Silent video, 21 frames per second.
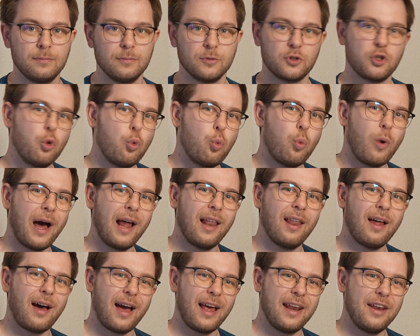So
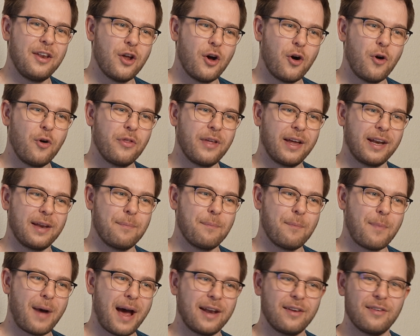while I know that it
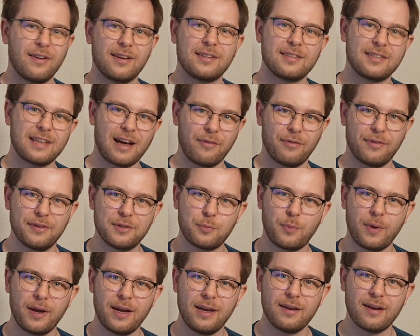might not sound this
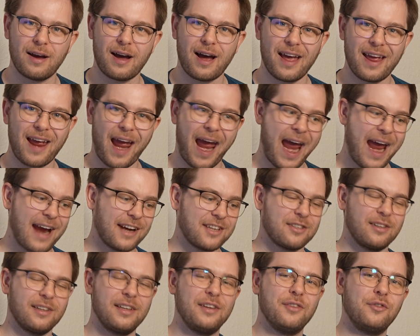way, I
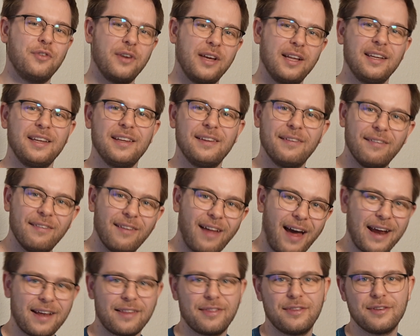actually really
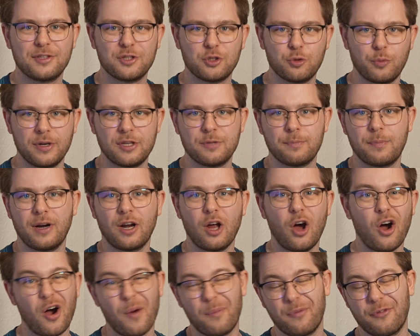like the SwitchBot
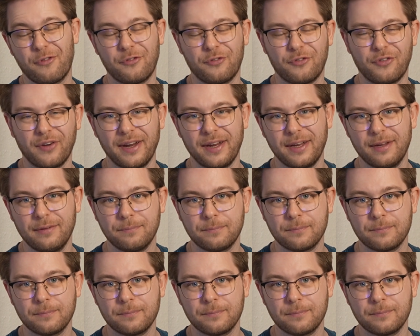Hub 3.